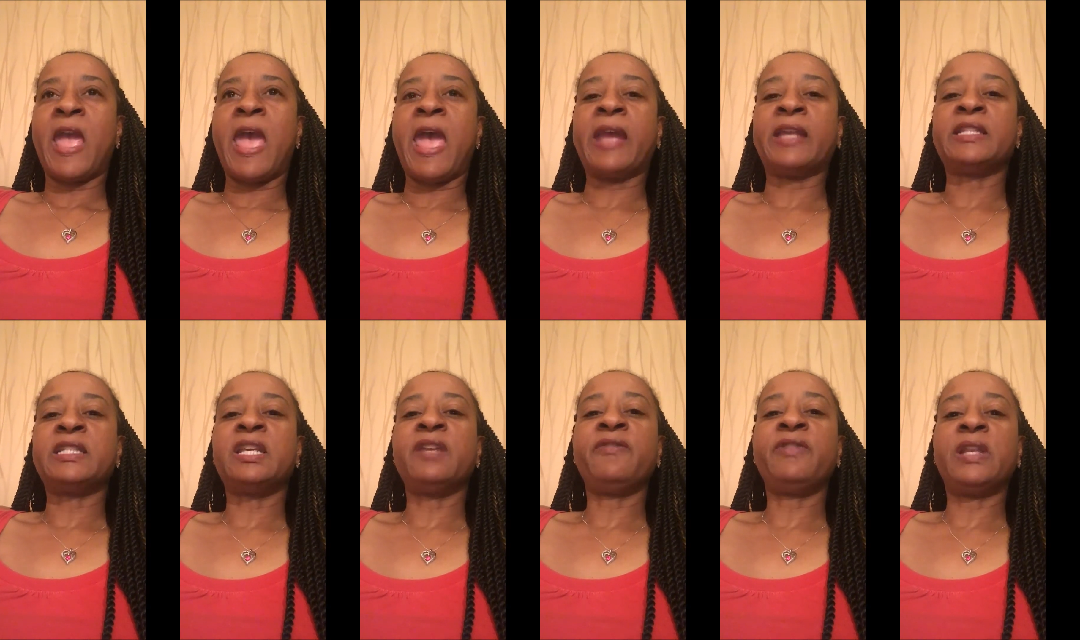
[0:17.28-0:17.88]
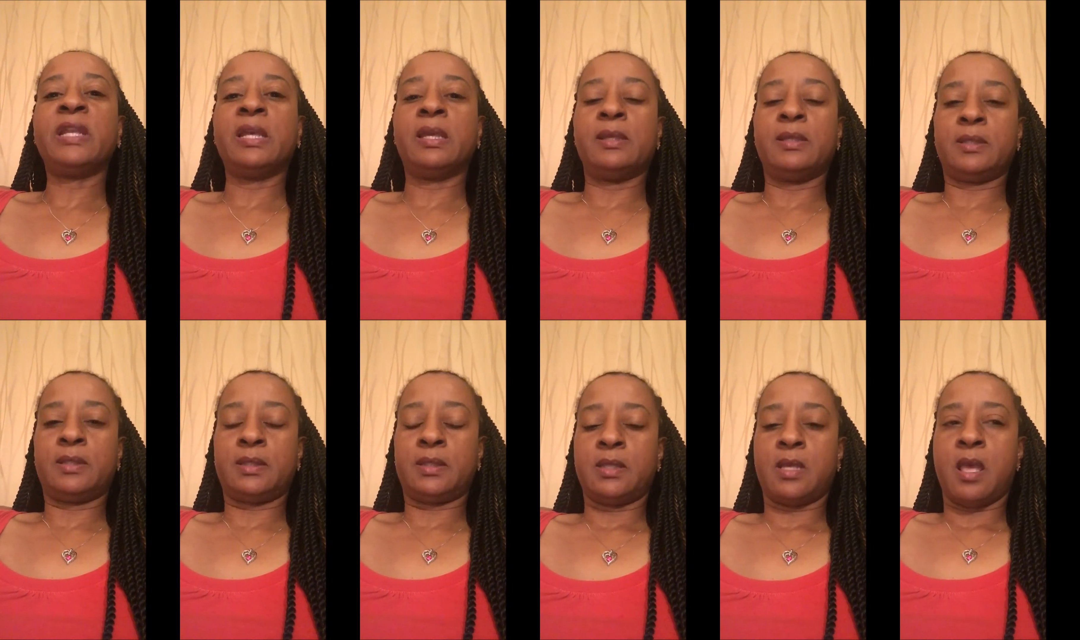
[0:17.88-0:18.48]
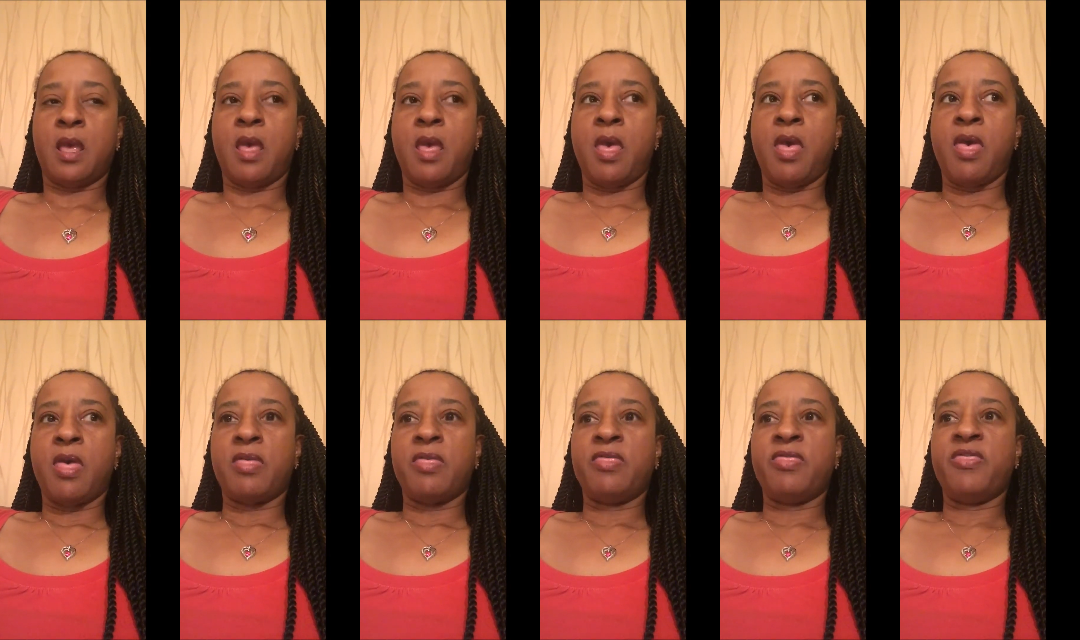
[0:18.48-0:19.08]
activities
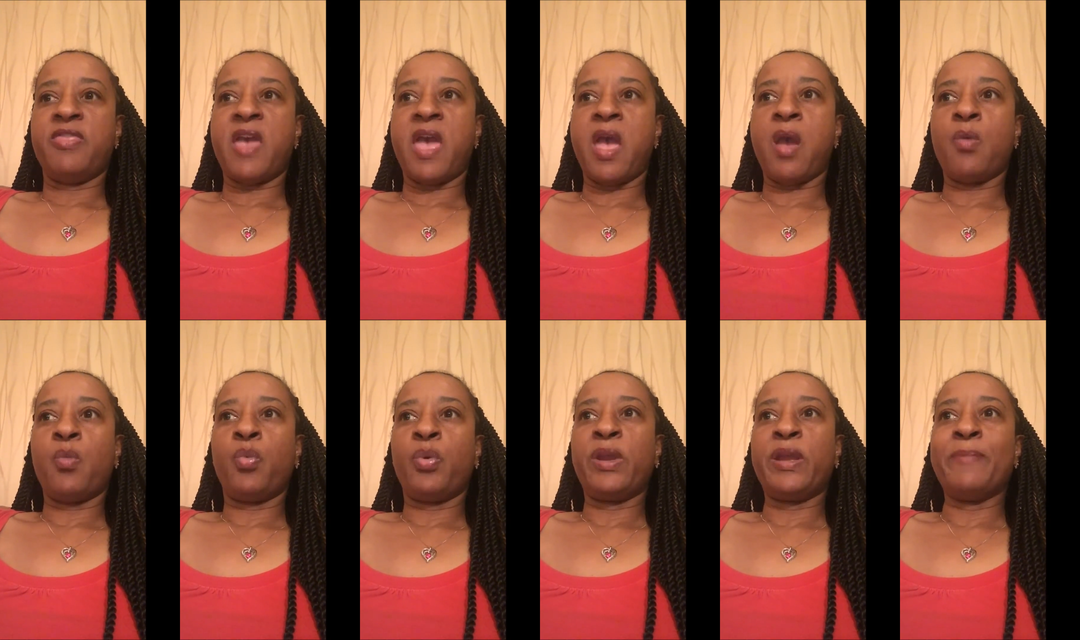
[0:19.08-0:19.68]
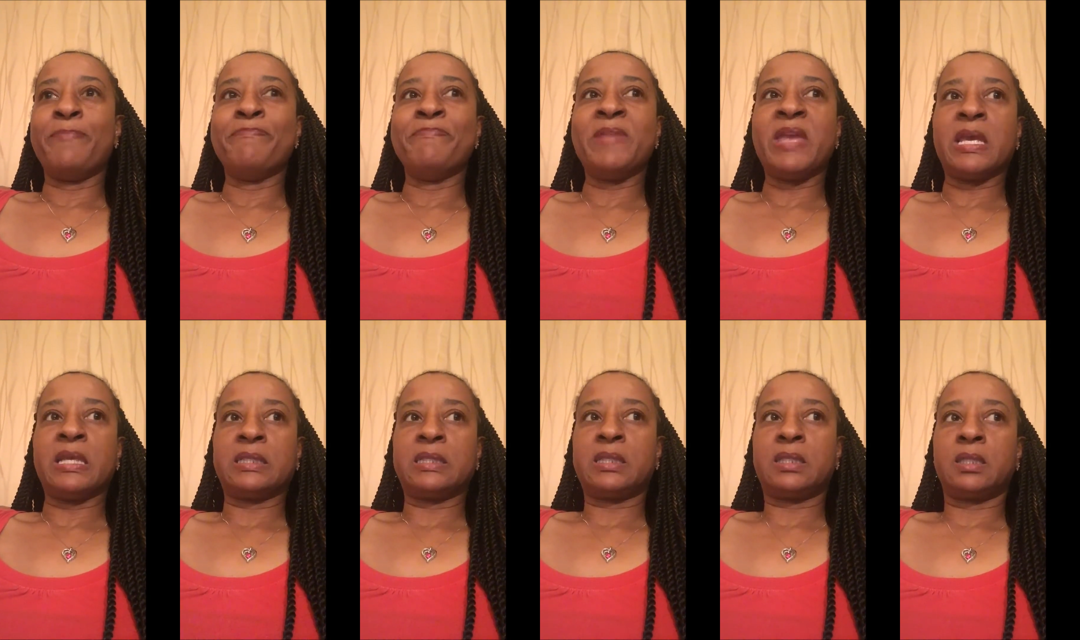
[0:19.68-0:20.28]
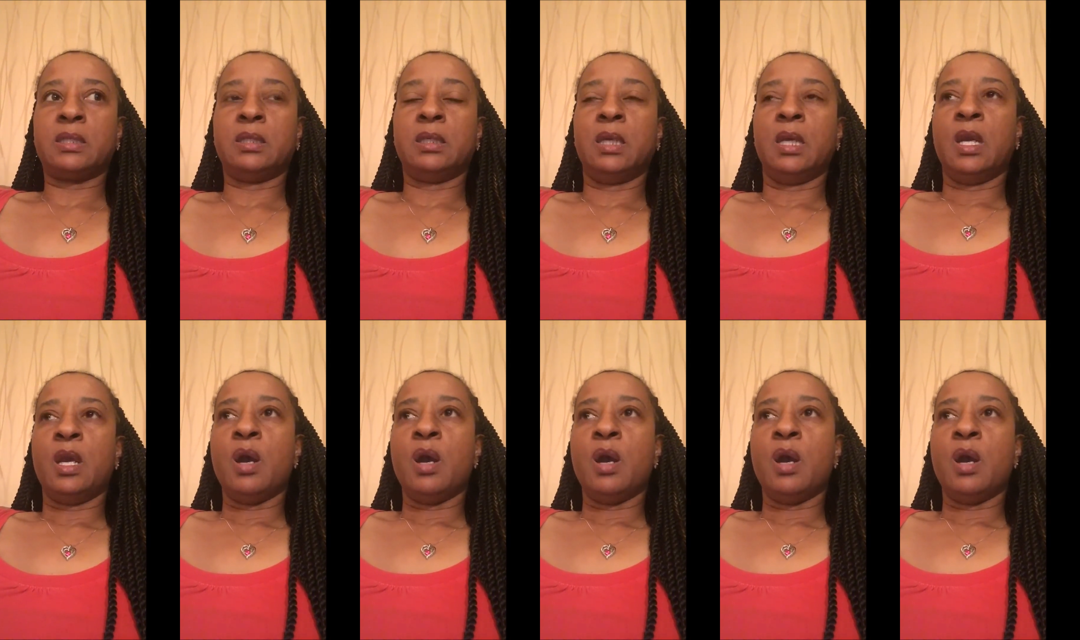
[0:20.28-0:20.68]
that we missed.